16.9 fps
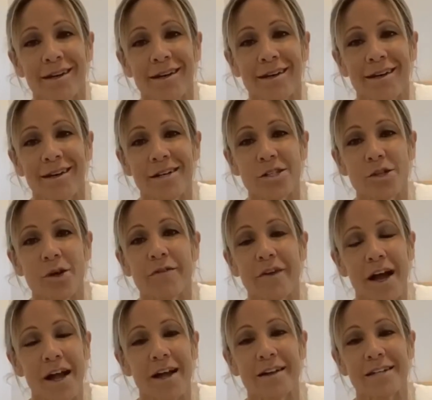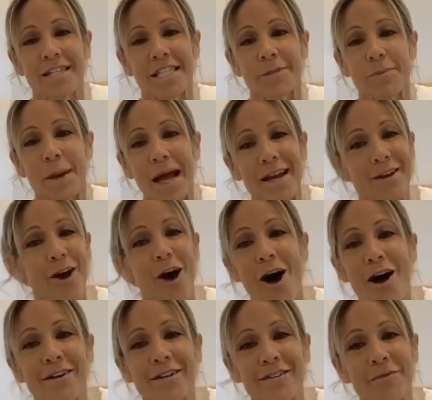So if I spend
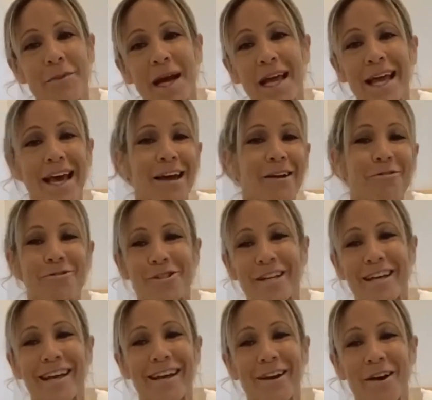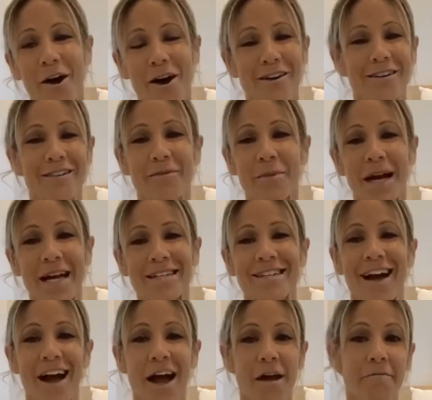all of my energy and all of my
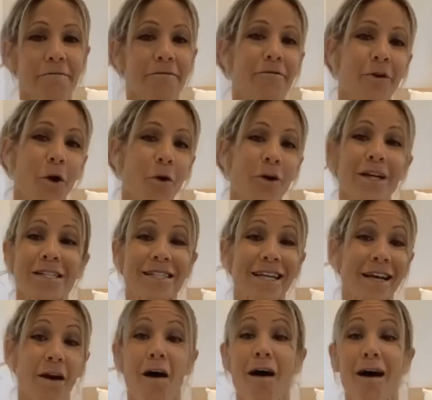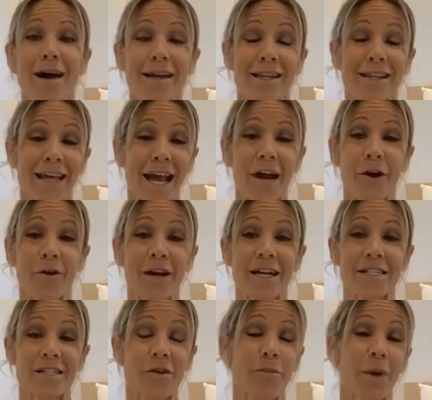time focusing on the
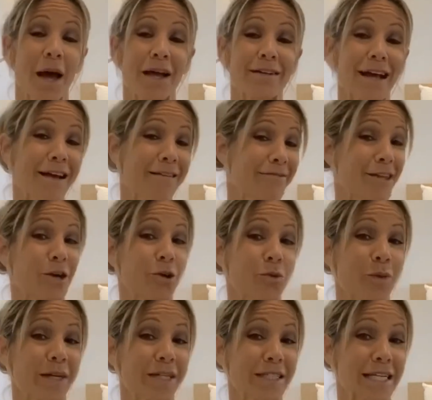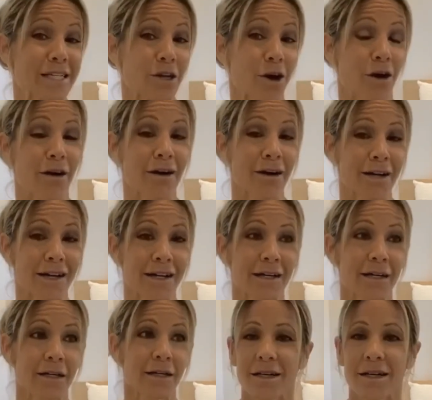areas of my life that are really dark,
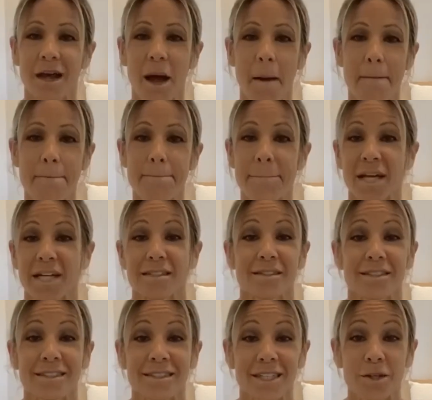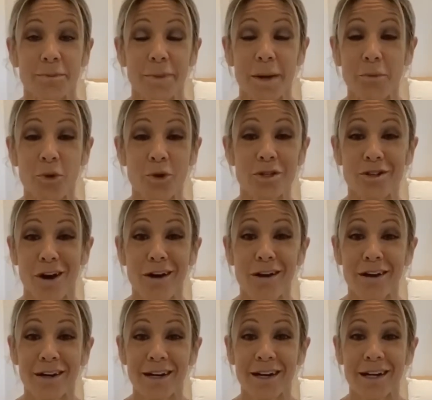build a little bit more dark.